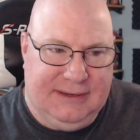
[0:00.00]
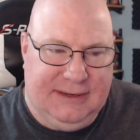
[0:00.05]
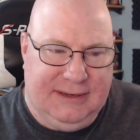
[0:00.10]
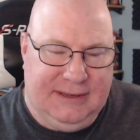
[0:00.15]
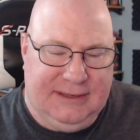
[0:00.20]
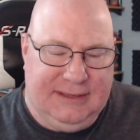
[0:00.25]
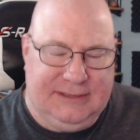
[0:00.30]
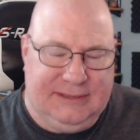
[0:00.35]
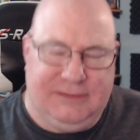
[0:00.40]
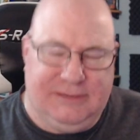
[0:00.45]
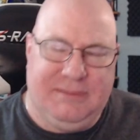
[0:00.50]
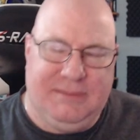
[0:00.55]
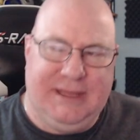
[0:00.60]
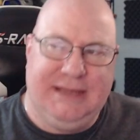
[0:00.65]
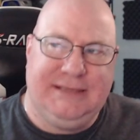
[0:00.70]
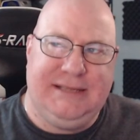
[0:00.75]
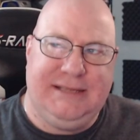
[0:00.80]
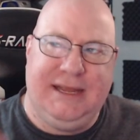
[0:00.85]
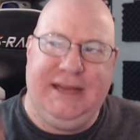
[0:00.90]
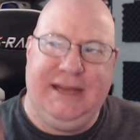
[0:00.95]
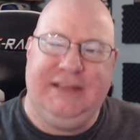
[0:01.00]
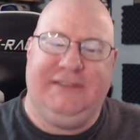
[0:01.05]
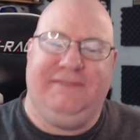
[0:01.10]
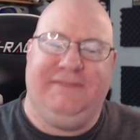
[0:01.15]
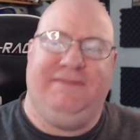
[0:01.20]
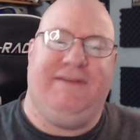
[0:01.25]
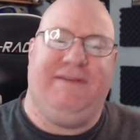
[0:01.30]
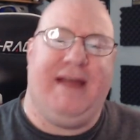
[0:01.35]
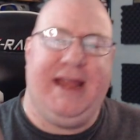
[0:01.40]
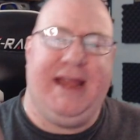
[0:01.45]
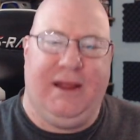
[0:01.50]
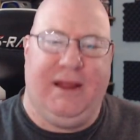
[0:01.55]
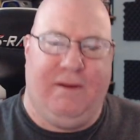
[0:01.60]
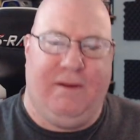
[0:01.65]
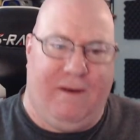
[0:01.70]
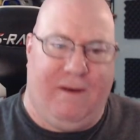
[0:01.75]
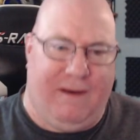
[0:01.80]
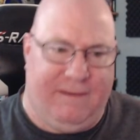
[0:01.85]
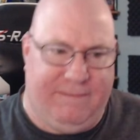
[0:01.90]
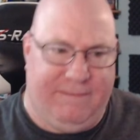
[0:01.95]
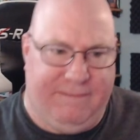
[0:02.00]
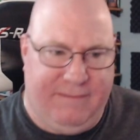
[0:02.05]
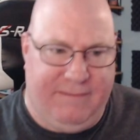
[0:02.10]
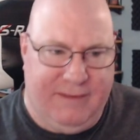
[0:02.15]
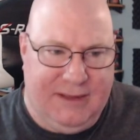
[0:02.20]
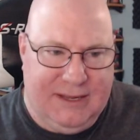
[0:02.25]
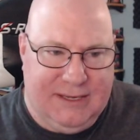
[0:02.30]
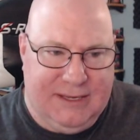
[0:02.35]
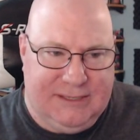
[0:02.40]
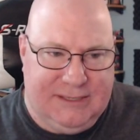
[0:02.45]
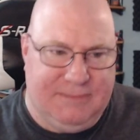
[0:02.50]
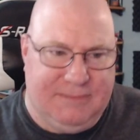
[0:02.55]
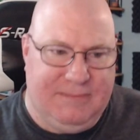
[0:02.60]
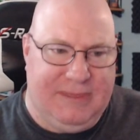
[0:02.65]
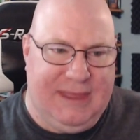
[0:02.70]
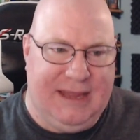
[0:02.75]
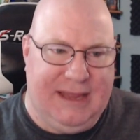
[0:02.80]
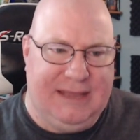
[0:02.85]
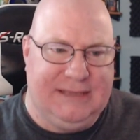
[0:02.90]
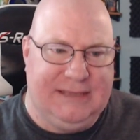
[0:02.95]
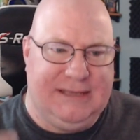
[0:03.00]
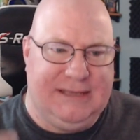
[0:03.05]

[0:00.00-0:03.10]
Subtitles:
Some things that he's fighting off. Some things that